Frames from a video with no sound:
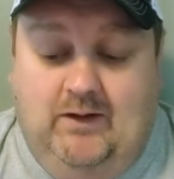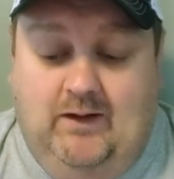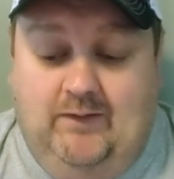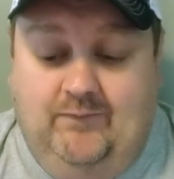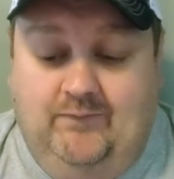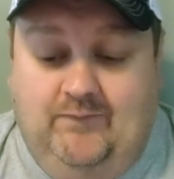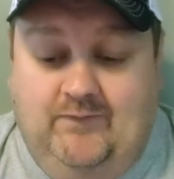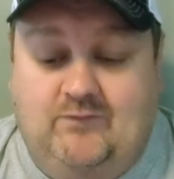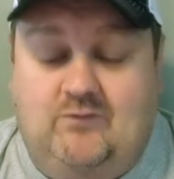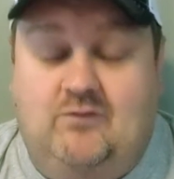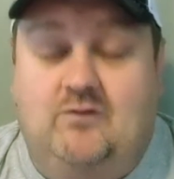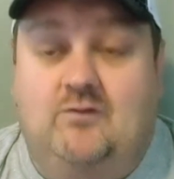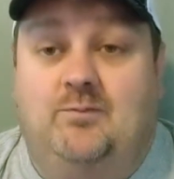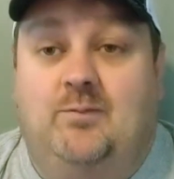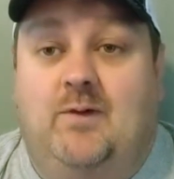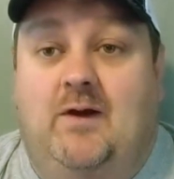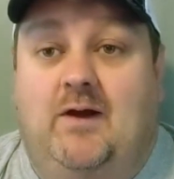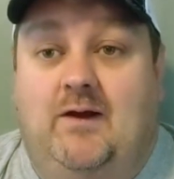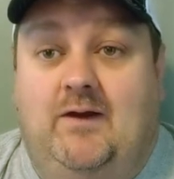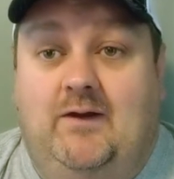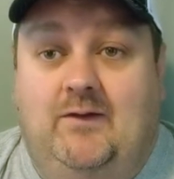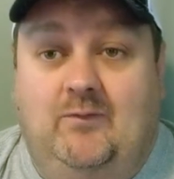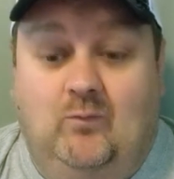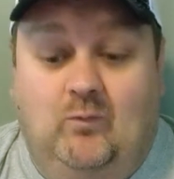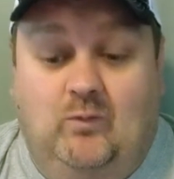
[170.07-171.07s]
This is
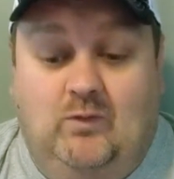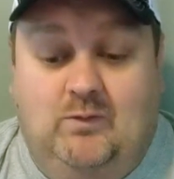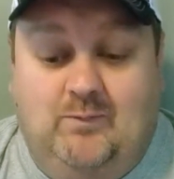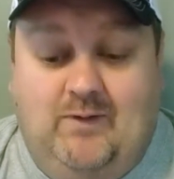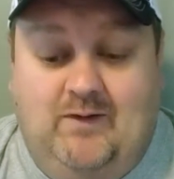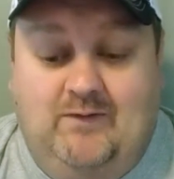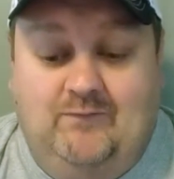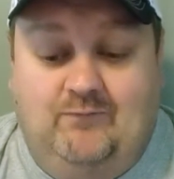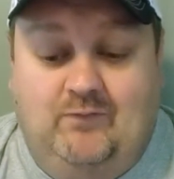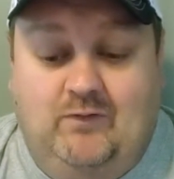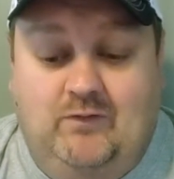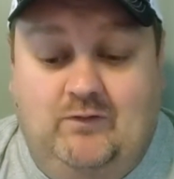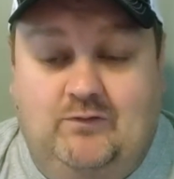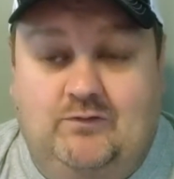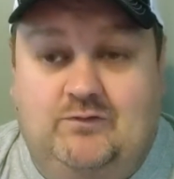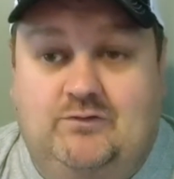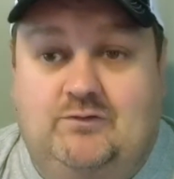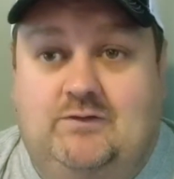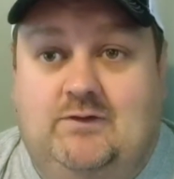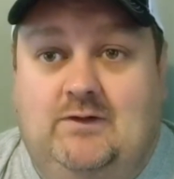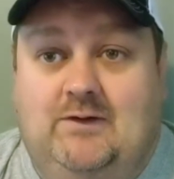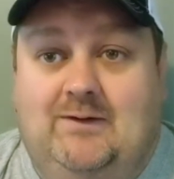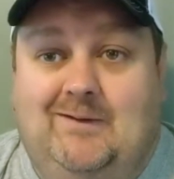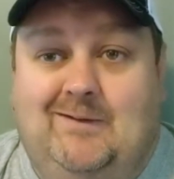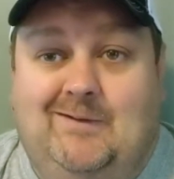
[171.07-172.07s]
one of my
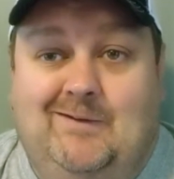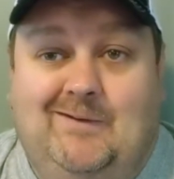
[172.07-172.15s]
first,